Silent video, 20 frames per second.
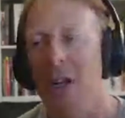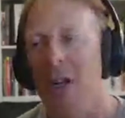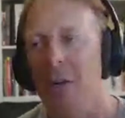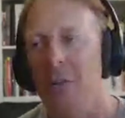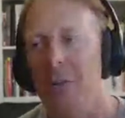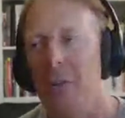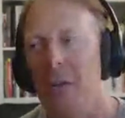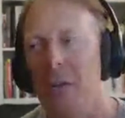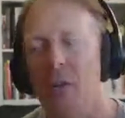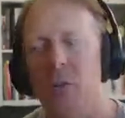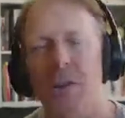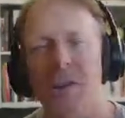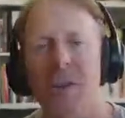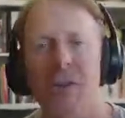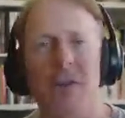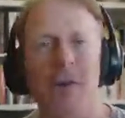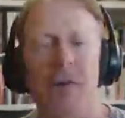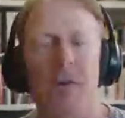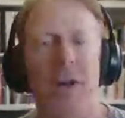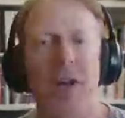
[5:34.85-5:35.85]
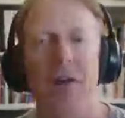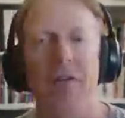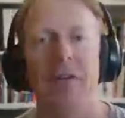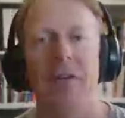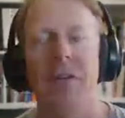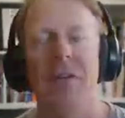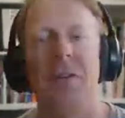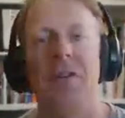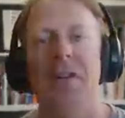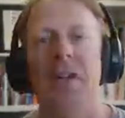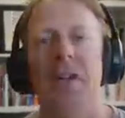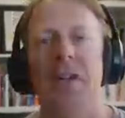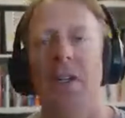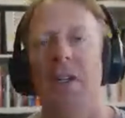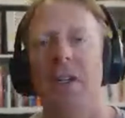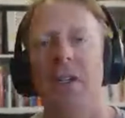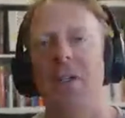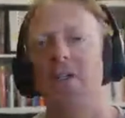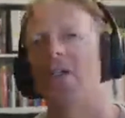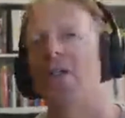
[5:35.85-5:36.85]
you really don't have to feel like you just ate a